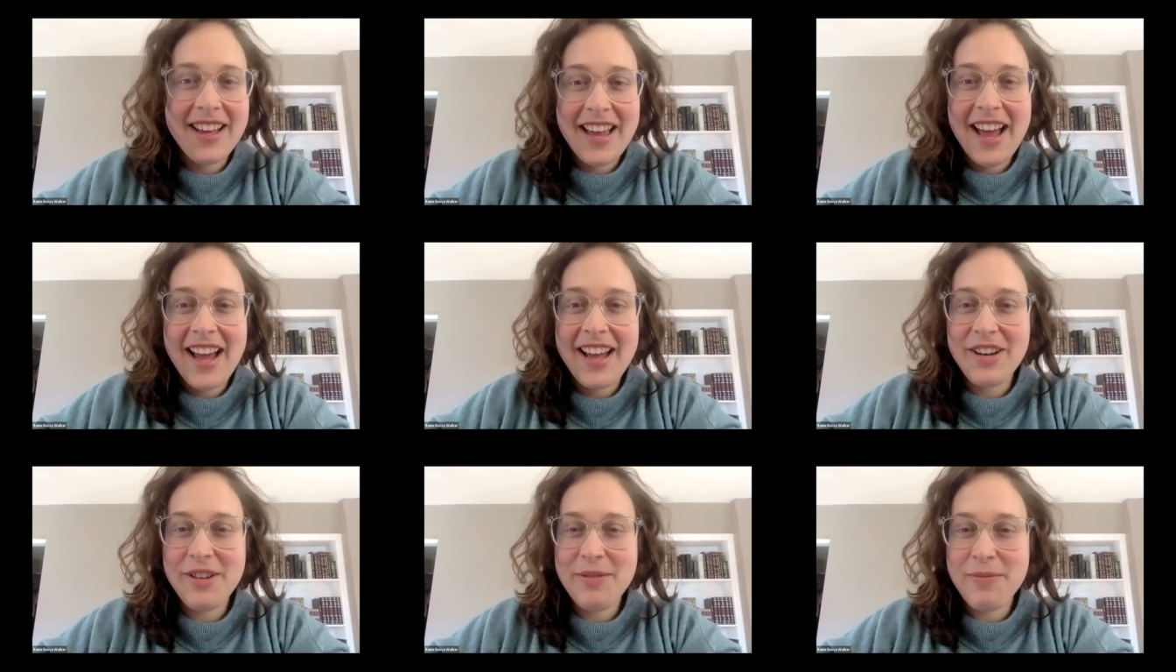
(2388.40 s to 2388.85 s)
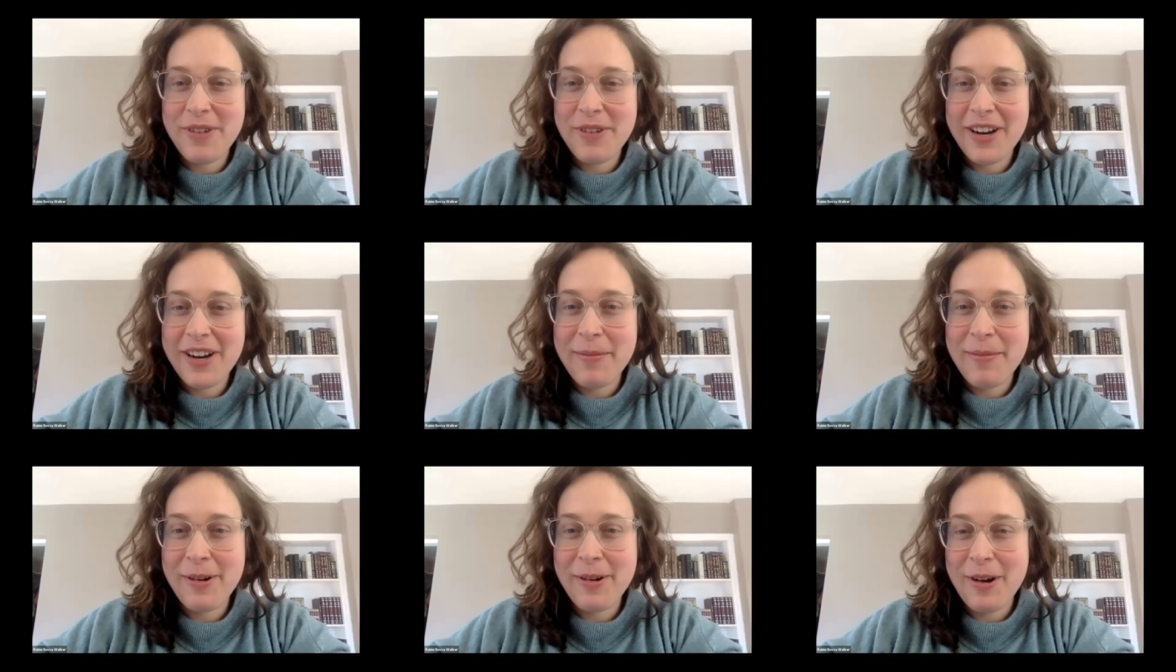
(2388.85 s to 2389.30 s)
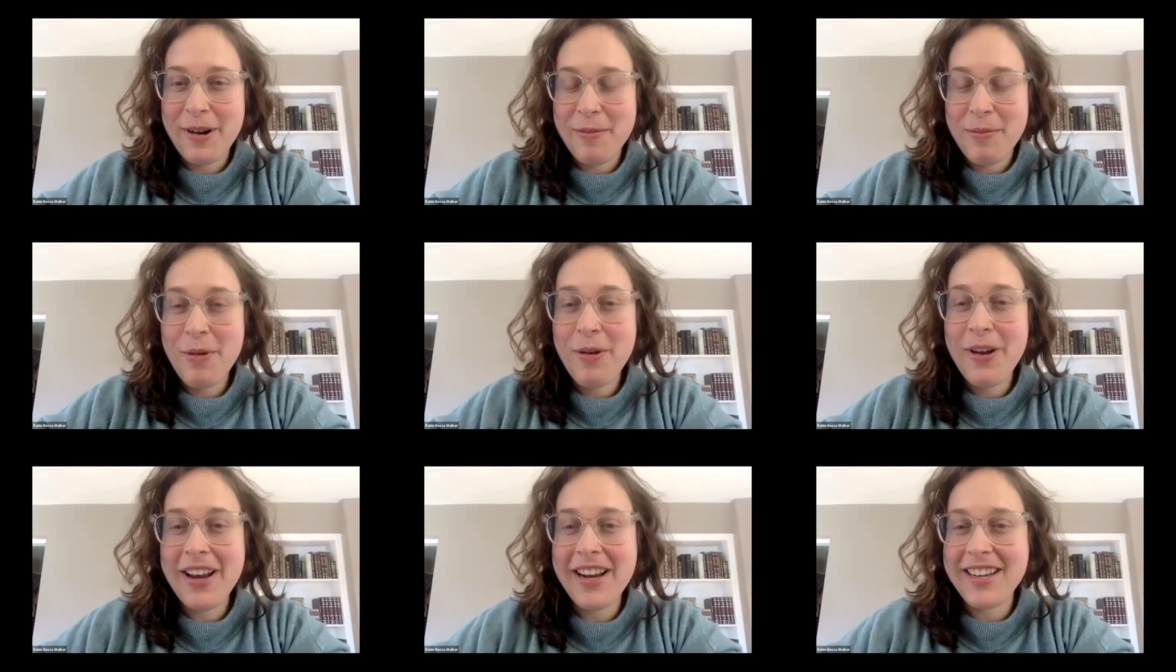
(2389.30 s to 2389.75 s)
yeah, and you bring up a
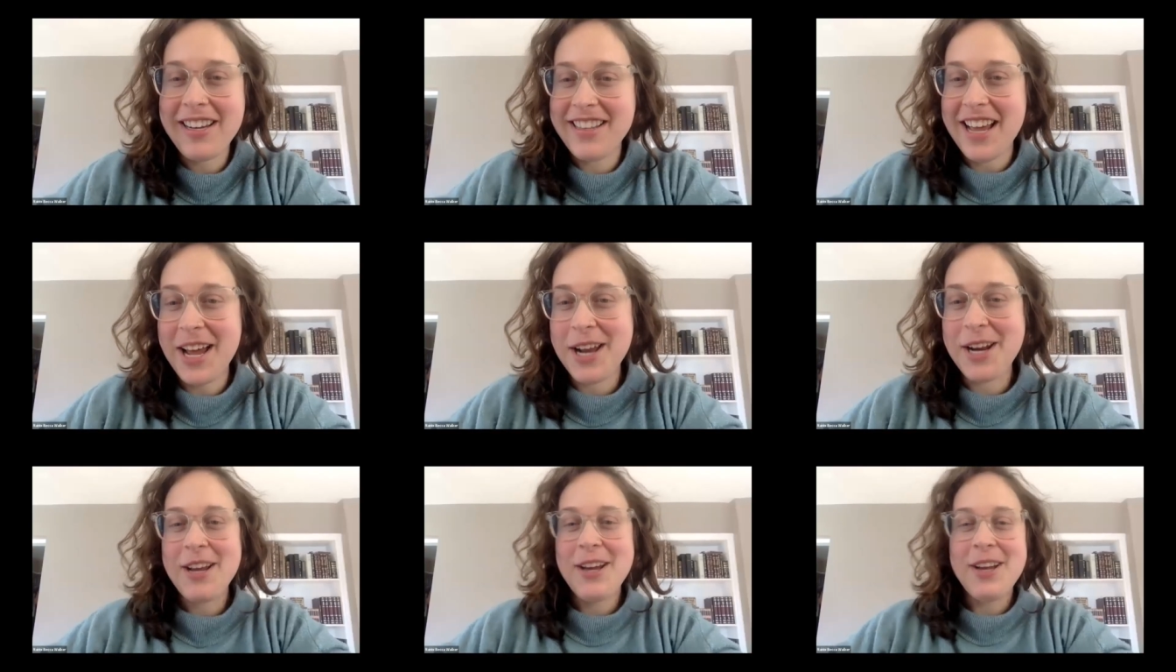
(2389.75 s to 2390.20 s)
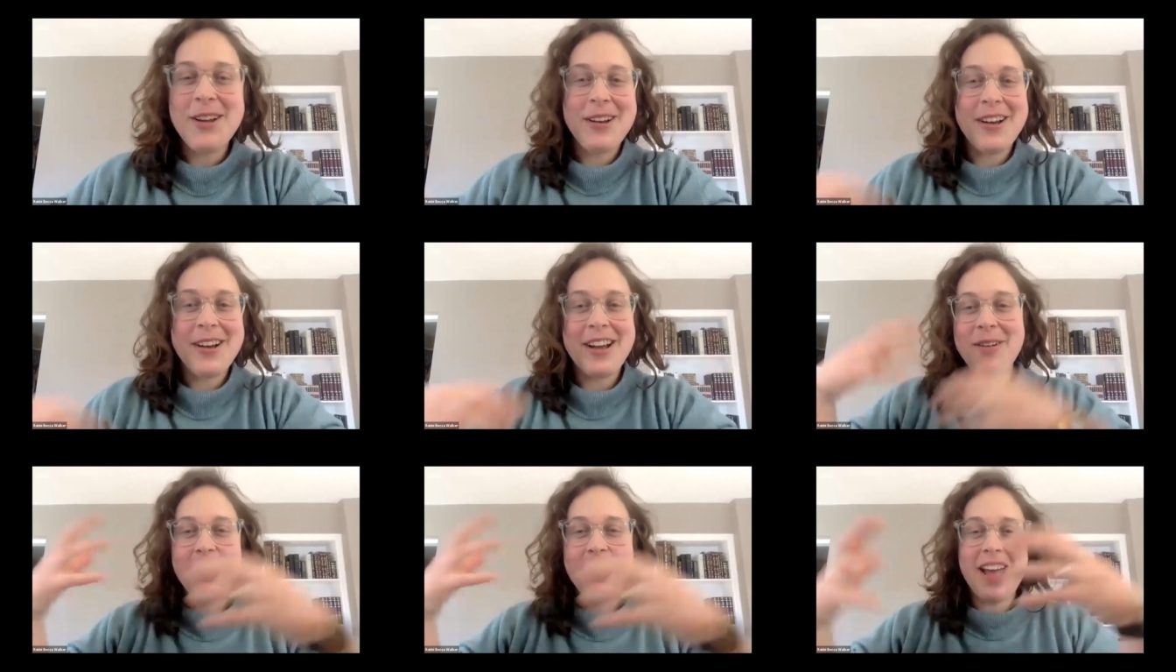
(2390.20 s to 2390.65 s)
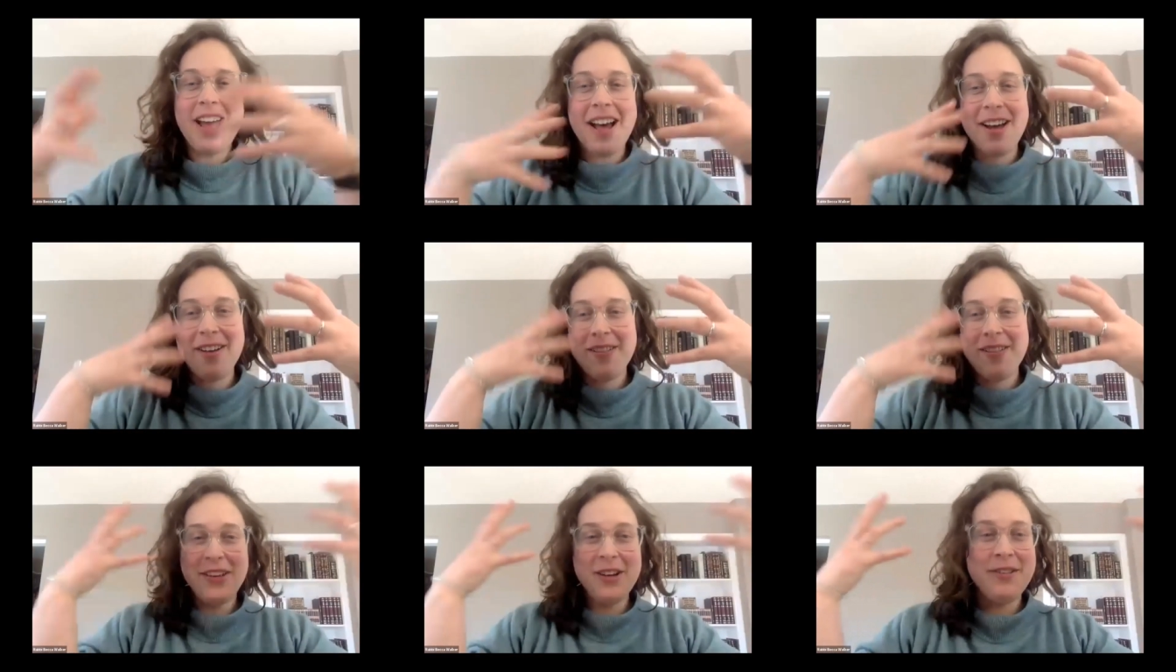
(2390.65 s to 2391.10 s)
great point that that way we
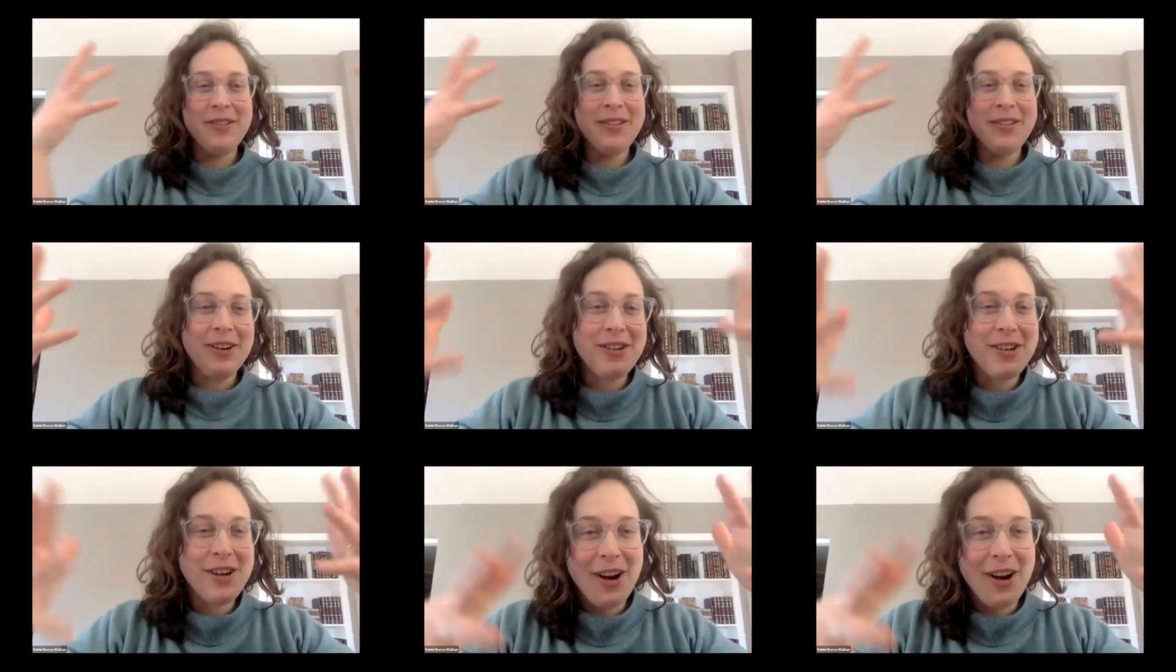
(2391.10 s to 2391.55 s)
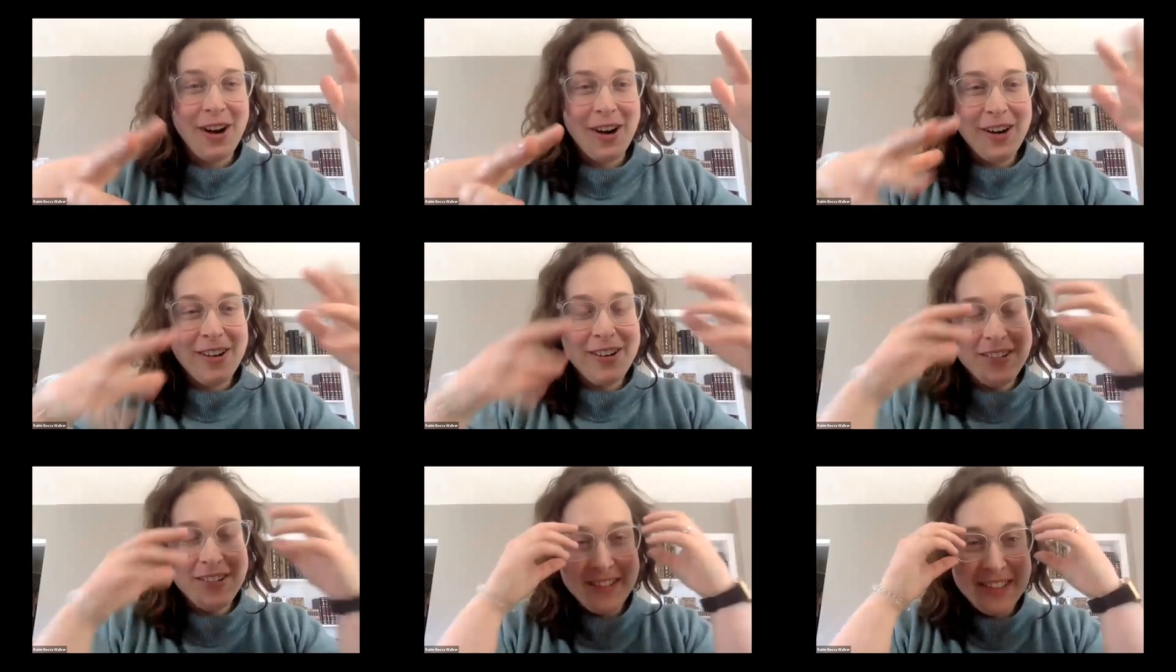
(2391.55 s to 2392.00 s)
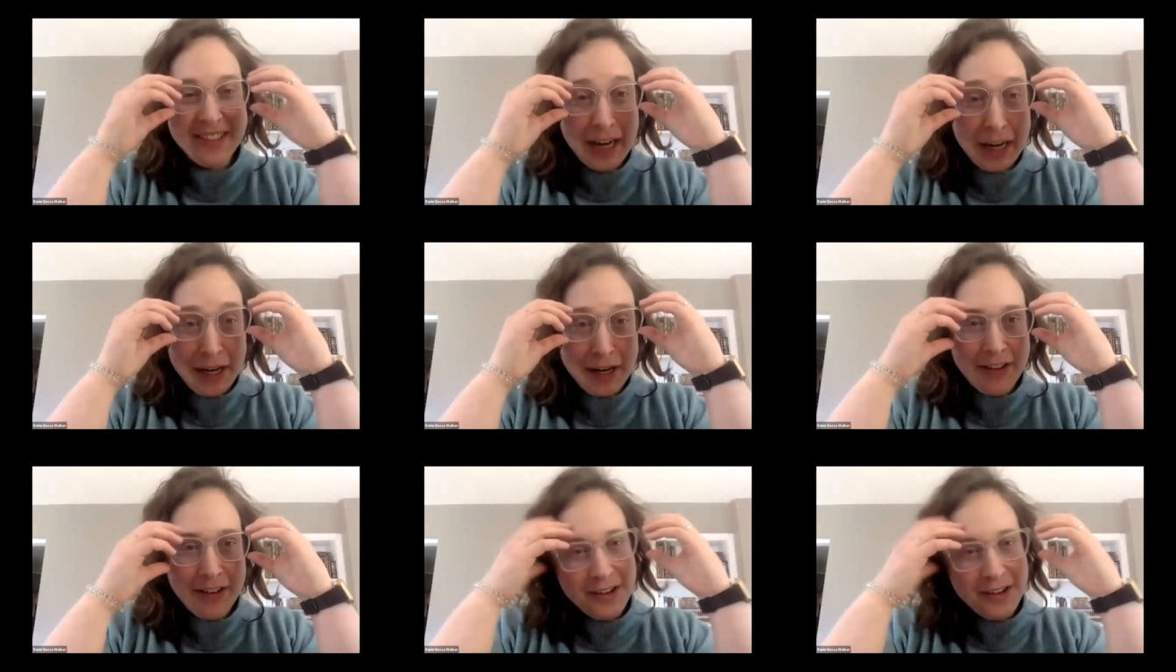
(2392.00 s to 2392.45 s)
have, you know, our our
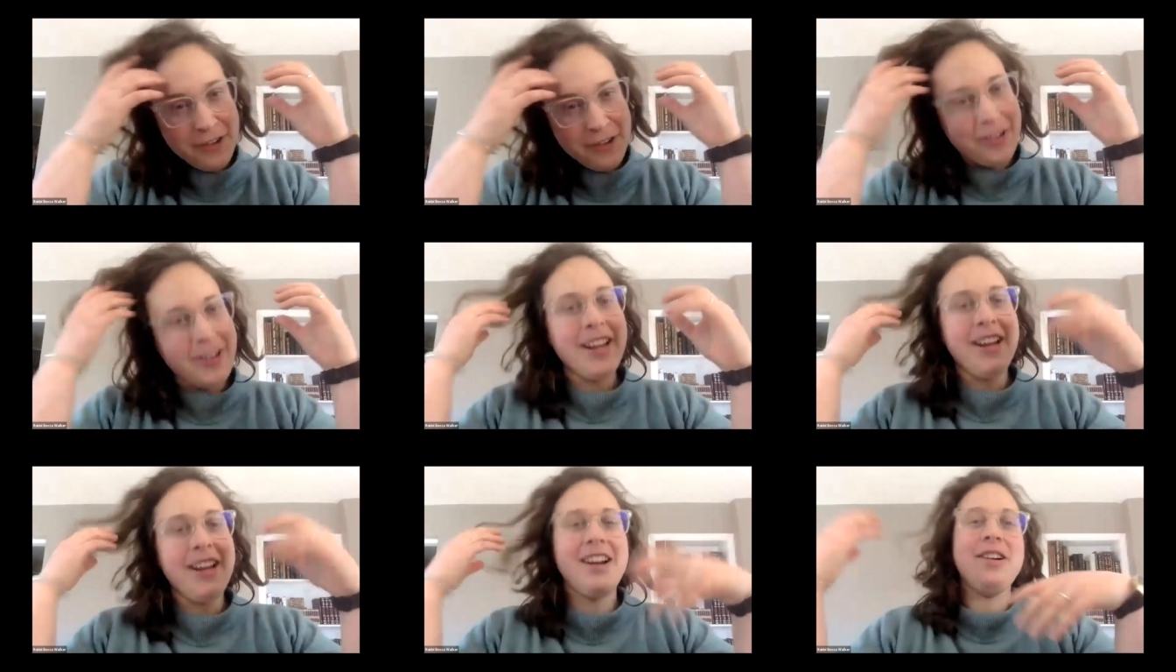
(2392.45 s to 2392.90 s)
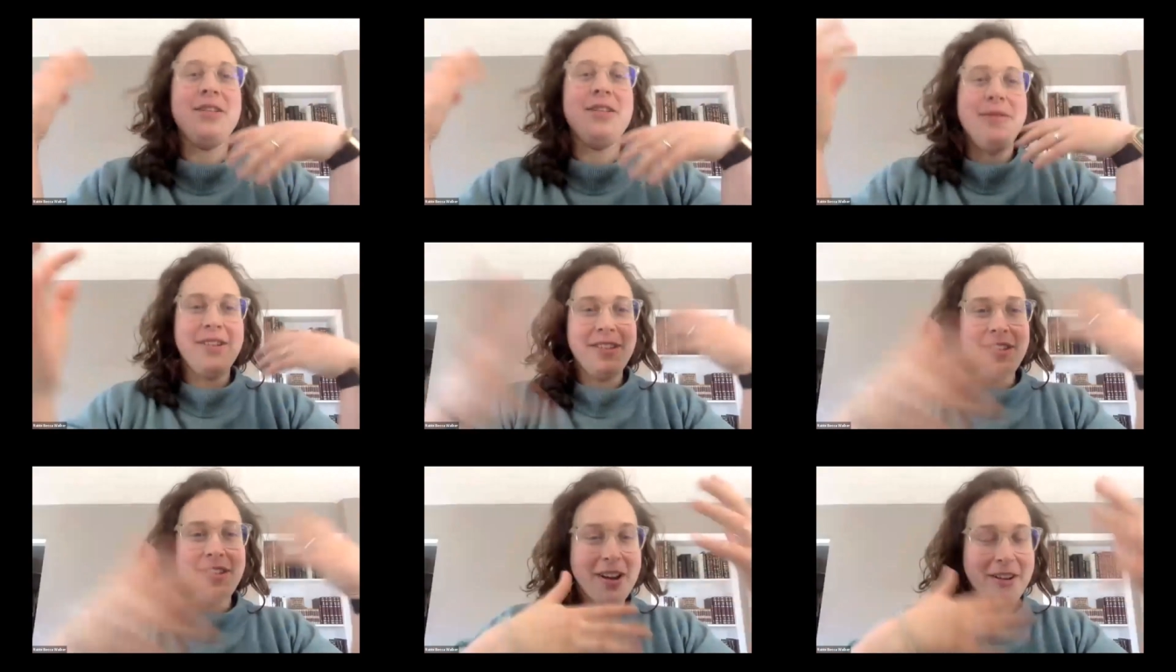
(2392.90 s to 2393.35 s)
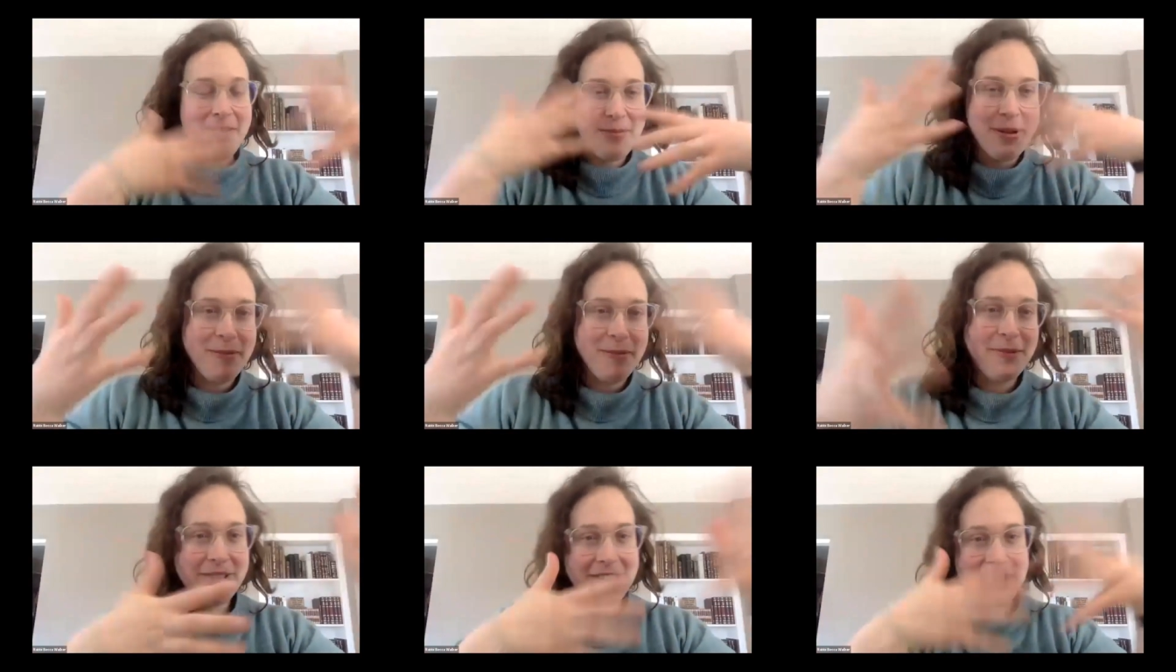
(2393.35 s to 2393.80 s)
secular new year where a lot of
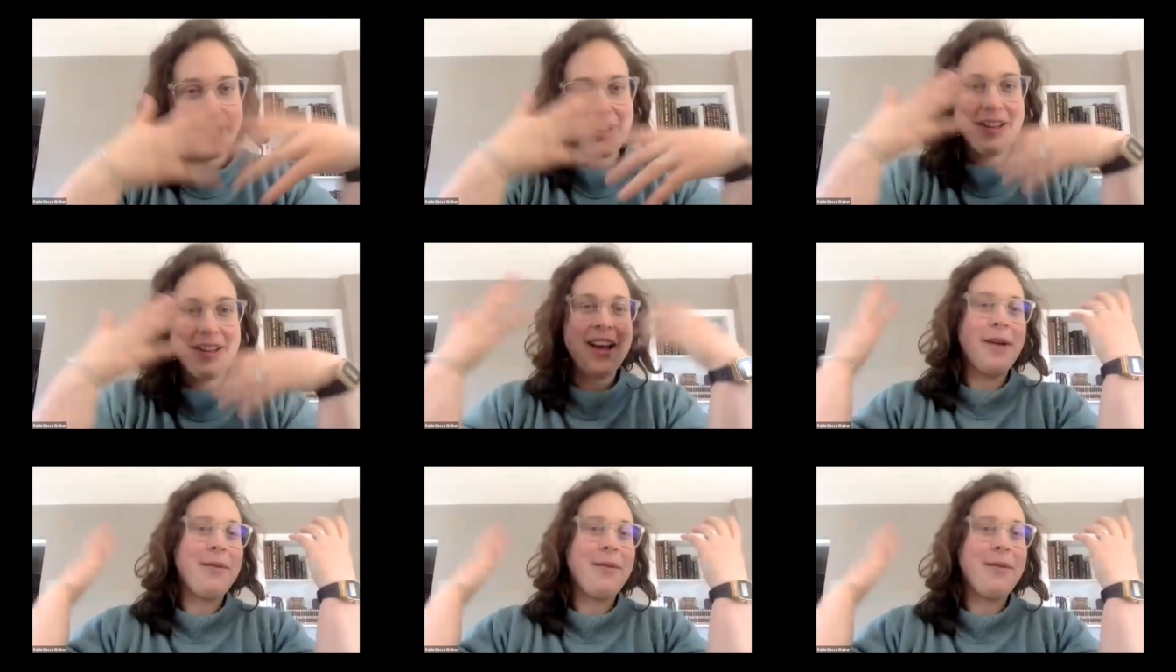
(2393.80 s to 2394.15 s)
people say, okay,